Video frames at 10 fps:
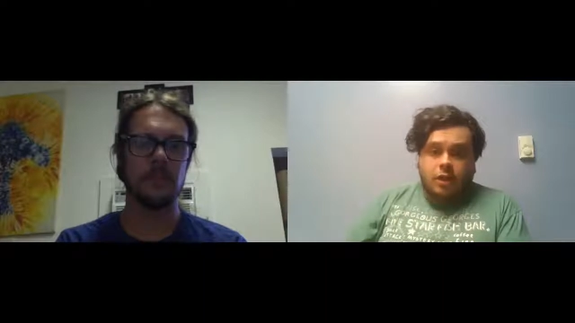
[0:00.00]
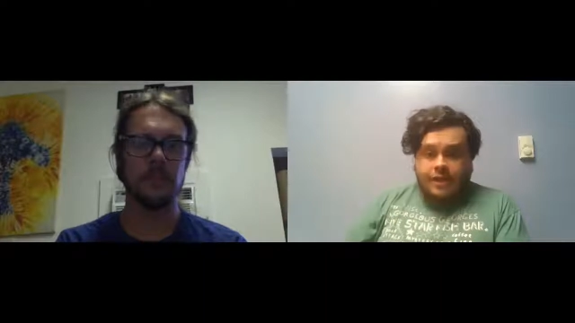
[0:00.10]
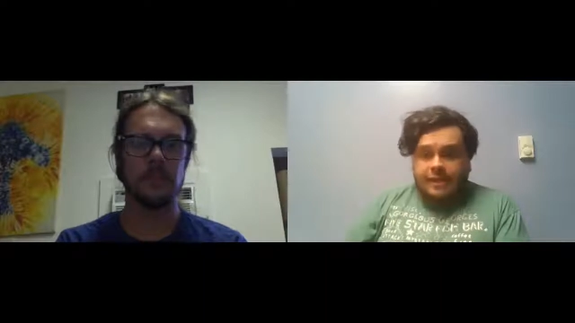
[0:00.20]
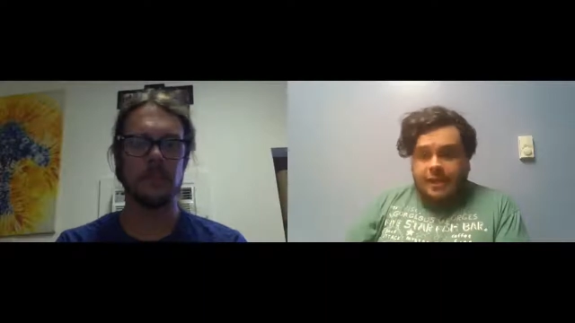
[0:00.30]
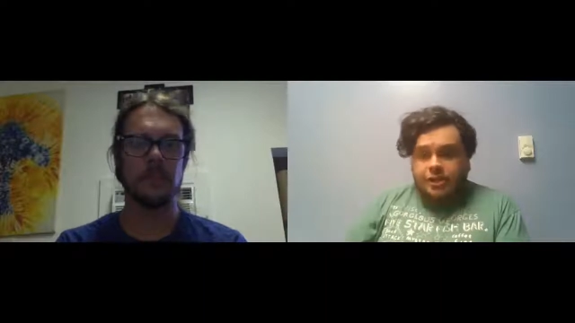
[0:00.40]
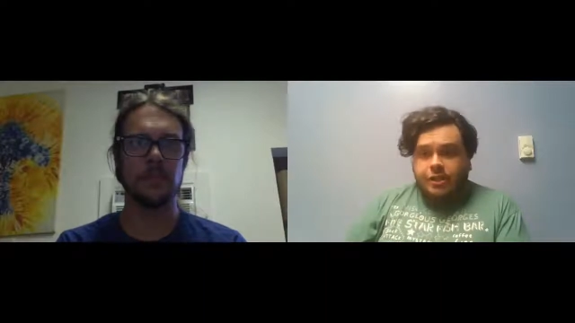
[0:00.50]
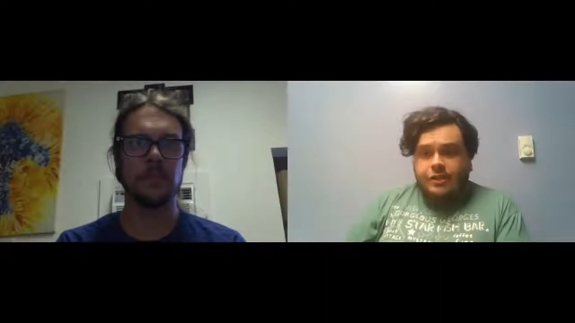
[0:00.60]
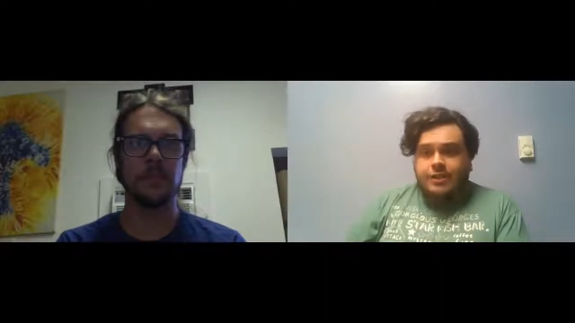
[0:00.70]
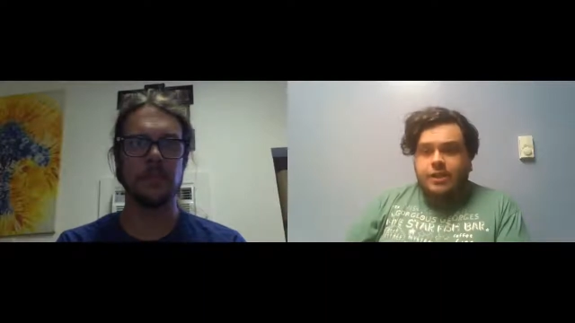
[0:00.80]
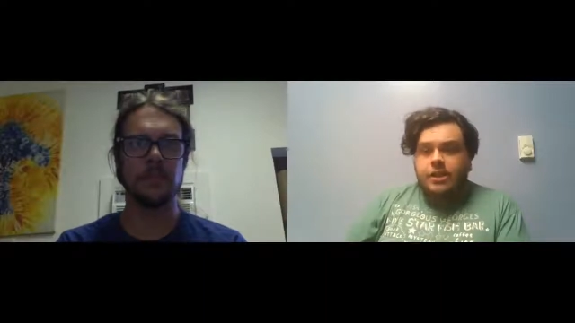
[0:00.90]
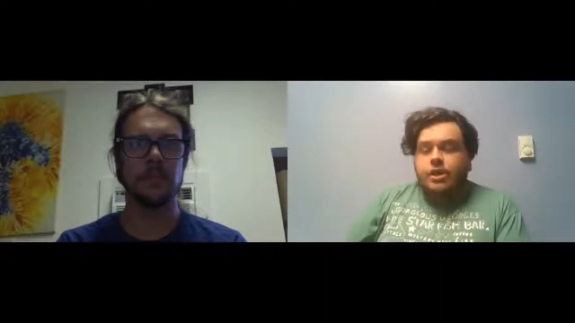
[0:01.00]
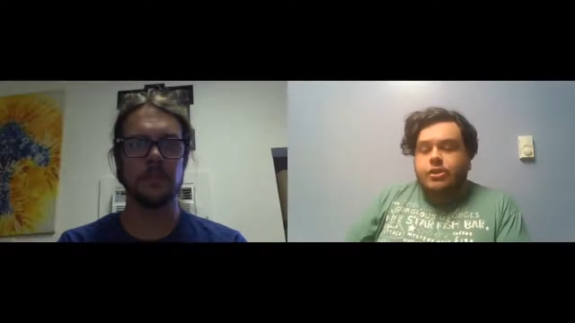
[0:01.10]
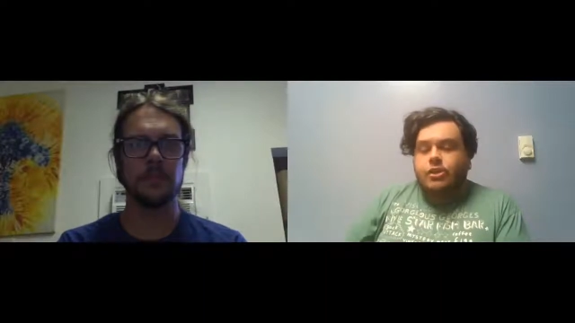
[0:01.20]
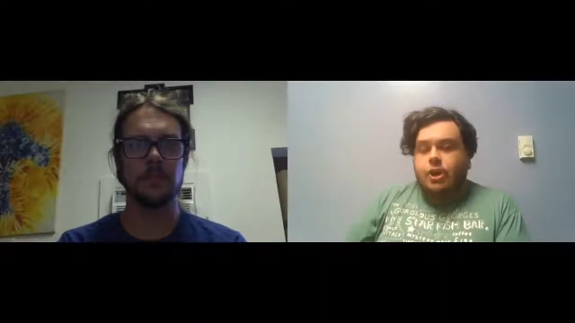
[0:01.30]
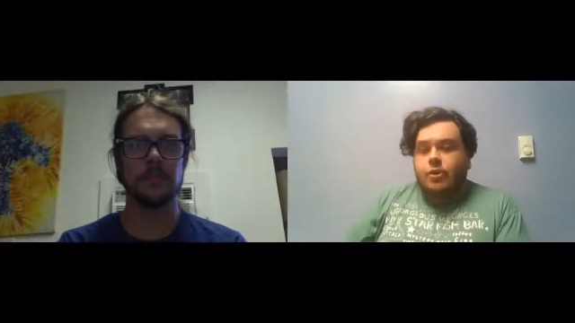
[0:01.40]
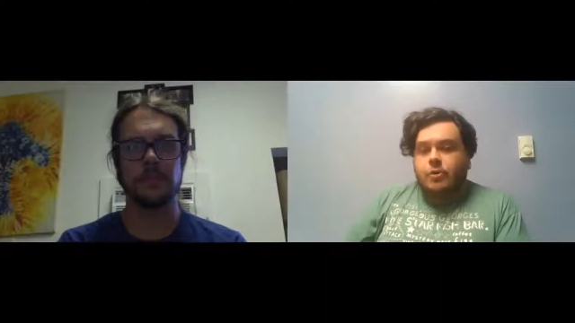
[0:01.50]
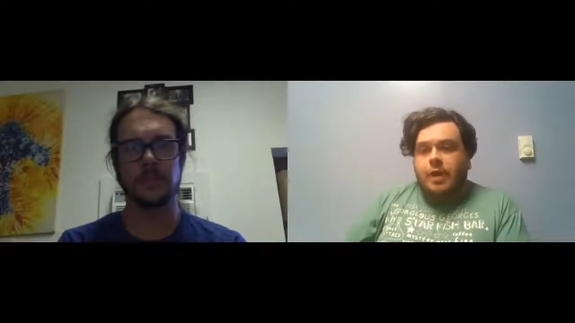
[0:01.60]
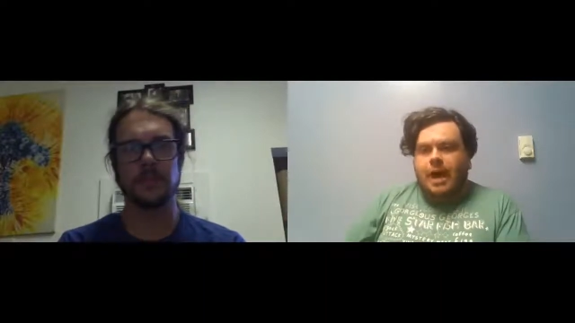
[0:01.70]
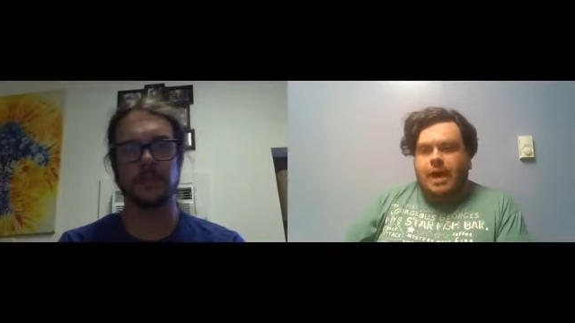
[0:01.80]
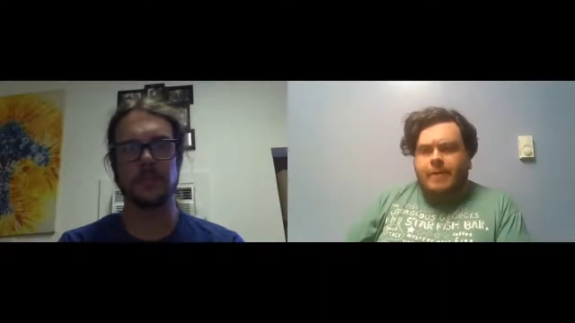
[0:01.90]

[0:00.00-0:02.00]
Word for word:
Speaker 1: Los Angeles. So um,